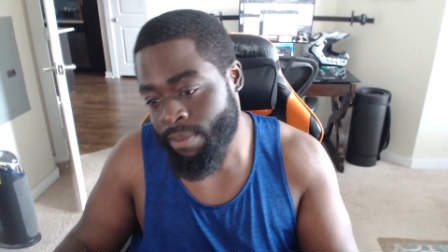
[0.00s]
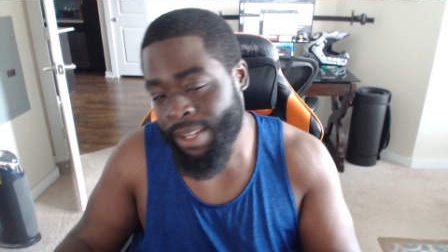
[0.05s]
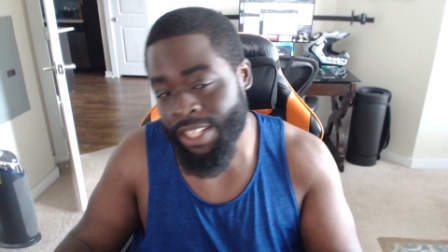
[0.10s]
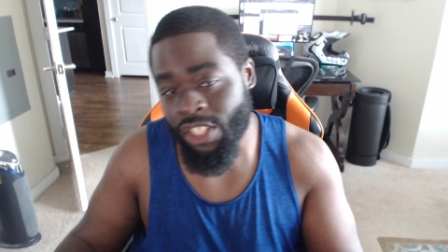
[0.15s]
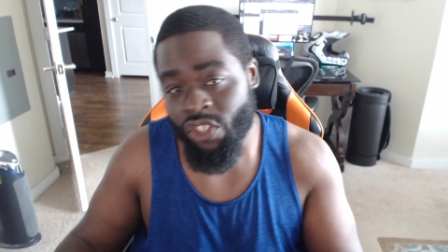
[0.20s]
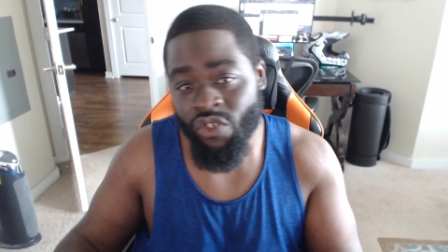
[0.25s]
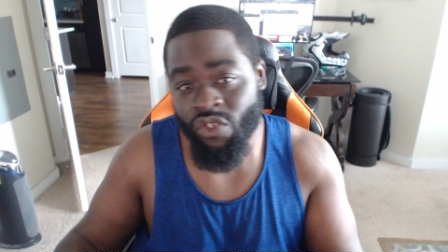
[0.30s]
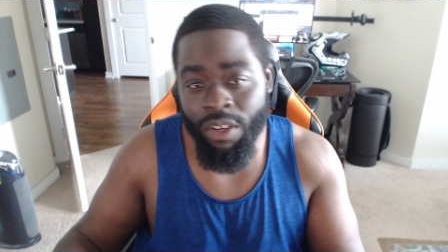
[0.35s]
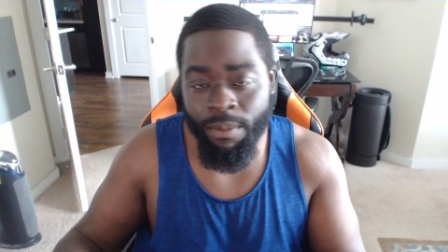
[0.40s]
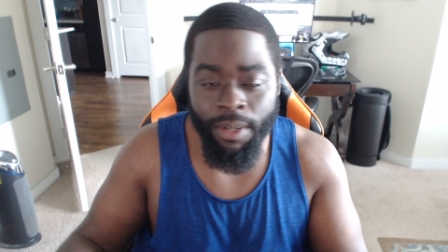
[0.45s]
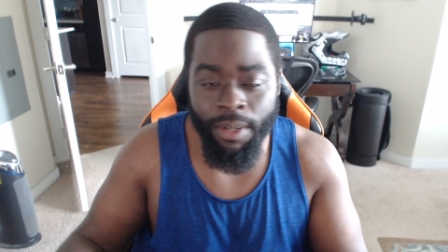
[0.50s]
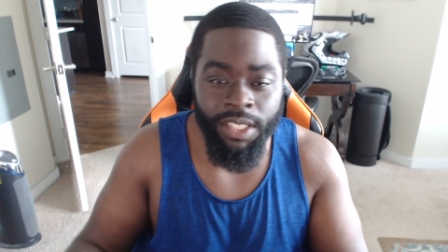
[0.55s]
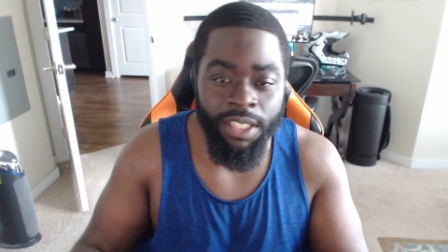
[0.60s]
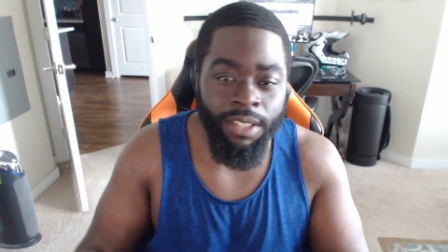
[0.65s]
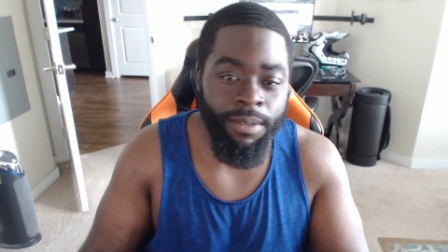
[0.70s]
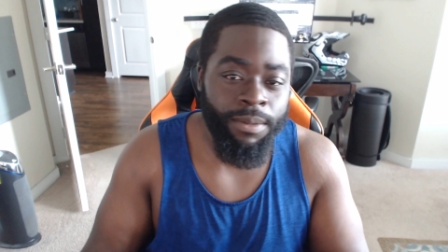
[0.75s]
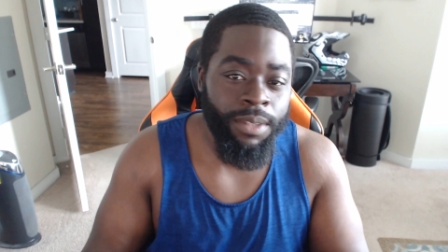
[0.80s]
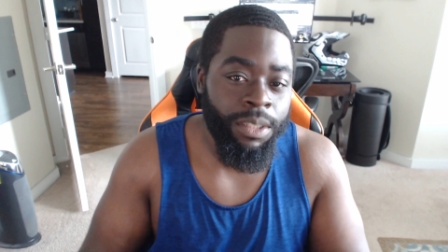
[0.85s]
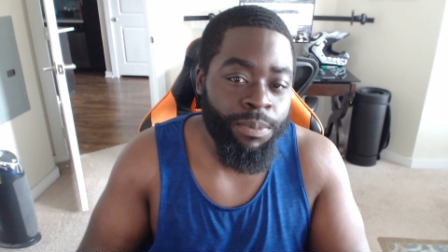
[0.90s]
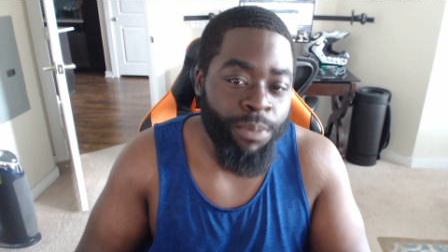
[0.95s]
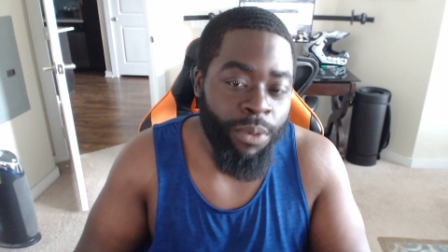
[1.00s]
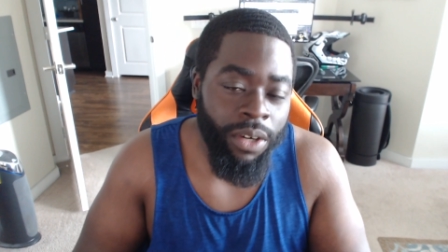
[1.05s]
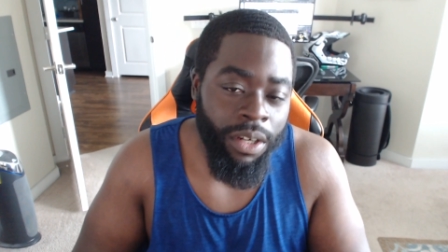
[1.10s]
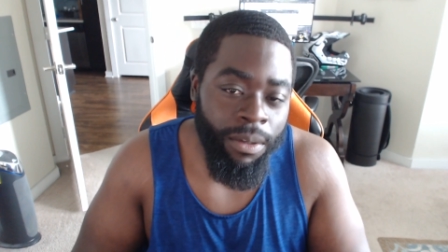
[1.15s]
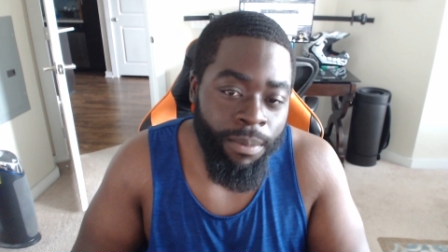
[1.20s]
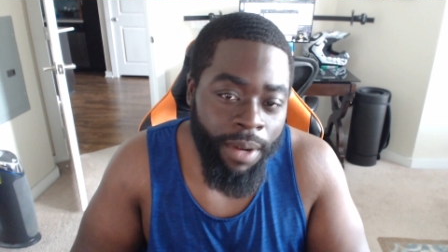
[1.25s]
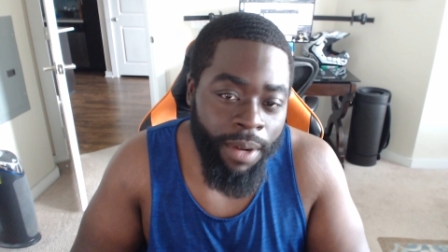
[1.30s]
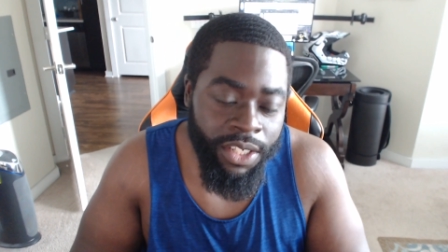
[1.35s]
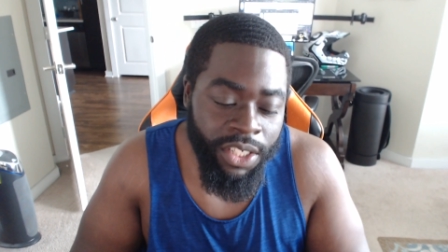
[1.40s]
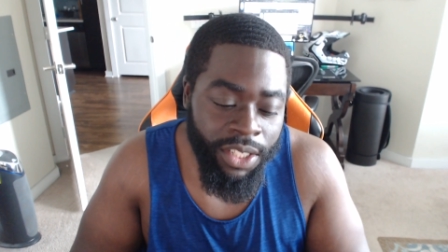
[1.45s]
Extremism is pretty
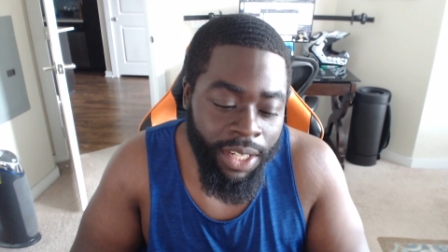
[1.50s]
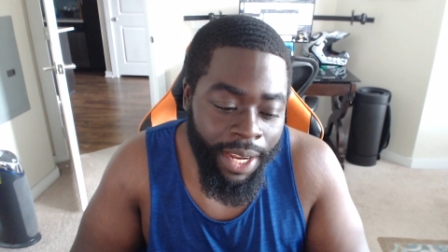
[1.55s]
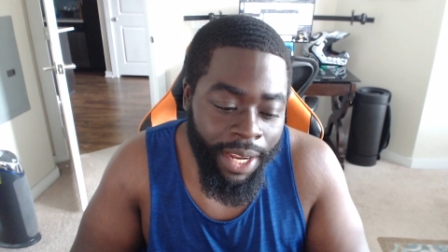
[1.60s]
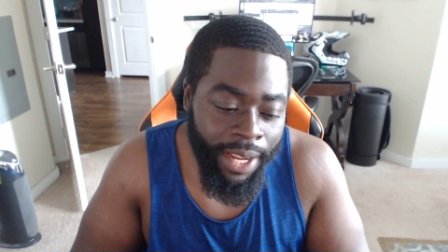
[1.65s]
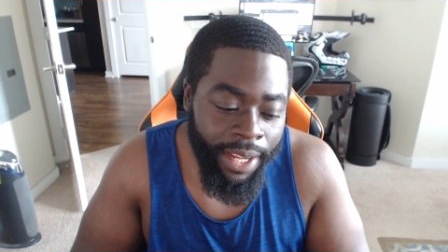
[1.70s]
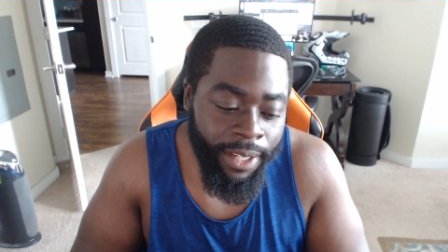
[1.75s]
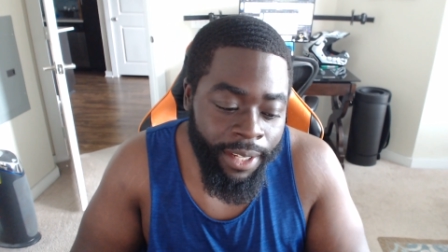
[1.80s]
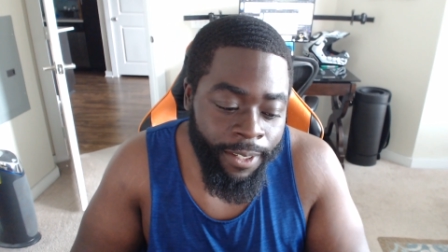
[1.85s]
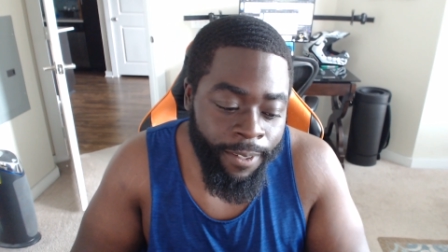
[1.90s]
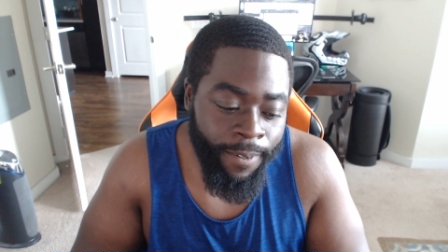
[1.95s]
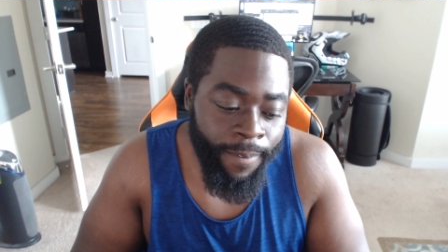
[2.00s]
much like,